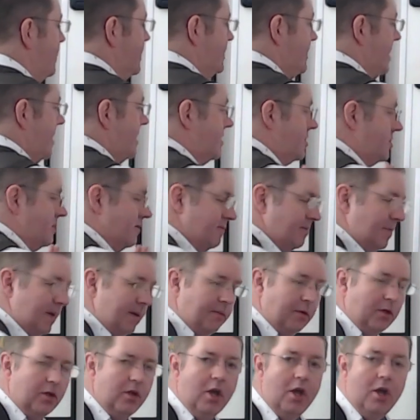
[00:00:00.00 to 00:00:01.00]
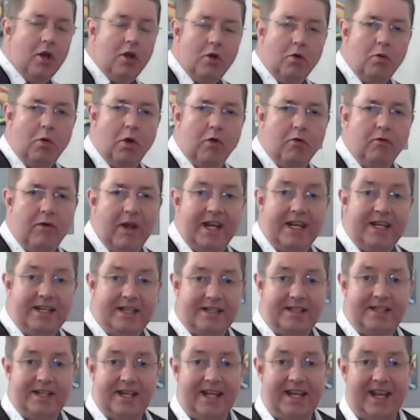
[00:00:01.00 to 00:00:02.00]
percentage of people who are ready
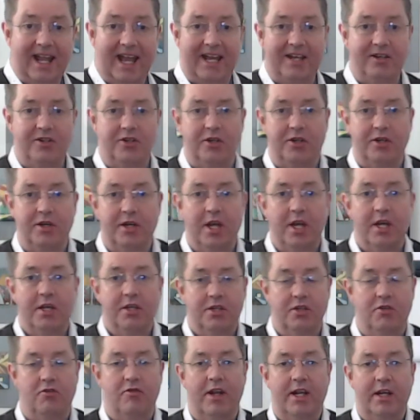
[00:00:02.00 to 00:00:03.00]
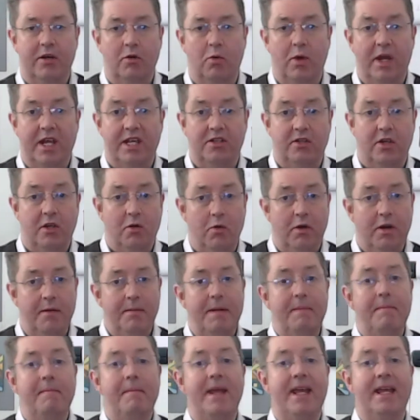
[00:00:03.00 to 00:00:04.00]
to take action straight away. So you want
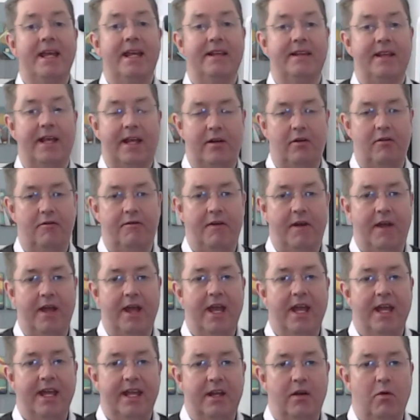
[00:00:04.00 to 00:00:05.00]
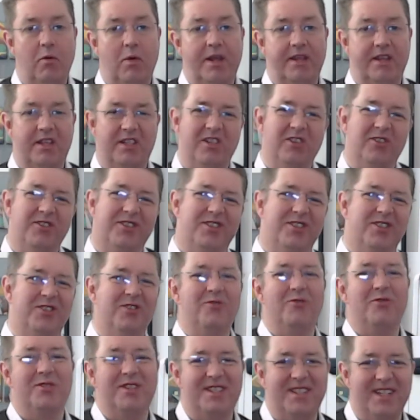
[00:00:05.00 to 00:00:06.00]
to be making that offer in a way that's not
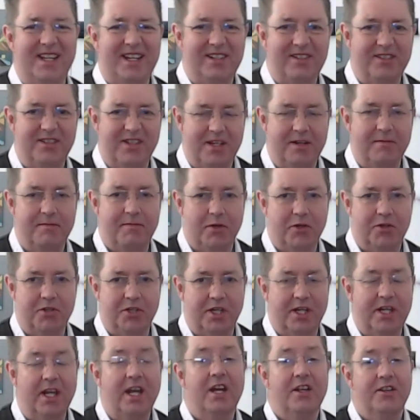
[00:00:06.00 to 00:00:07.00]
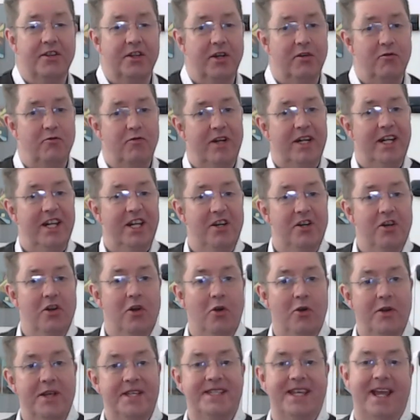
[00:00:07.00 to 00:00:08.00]
so salesy and pushy that it really
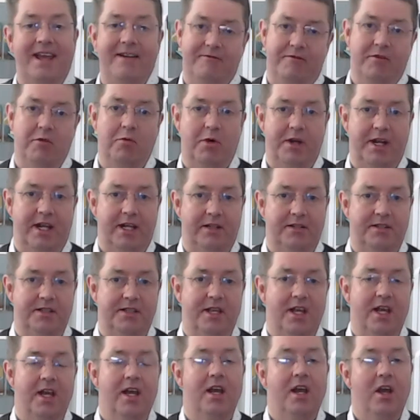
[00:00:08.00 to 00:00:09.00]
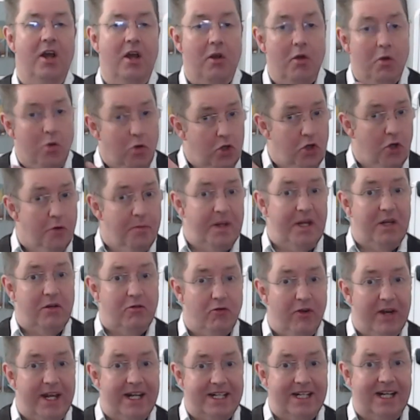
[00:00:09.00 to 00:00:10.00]
annoys everyone else, who could be
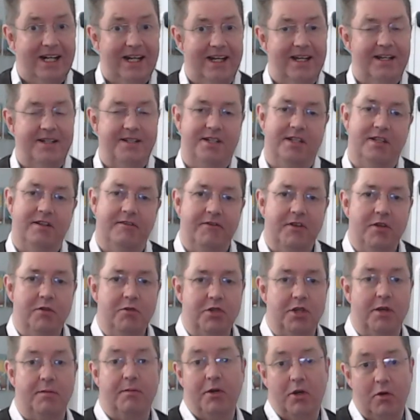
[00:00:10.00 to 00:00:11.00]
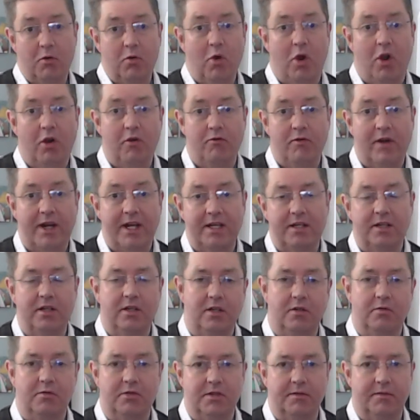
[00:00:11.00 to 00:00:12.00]
great clients in the future, but who aren't ready to
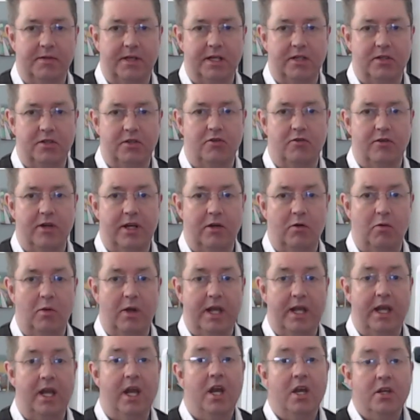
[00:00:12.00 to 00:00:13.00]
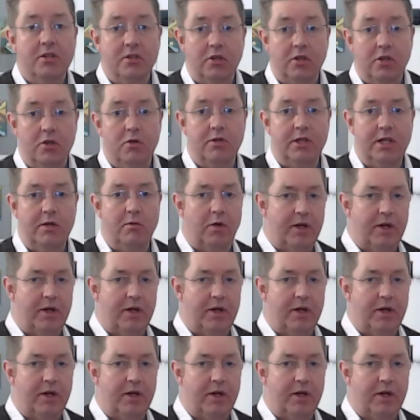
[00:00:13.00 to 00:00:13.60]
do something straight away. So usually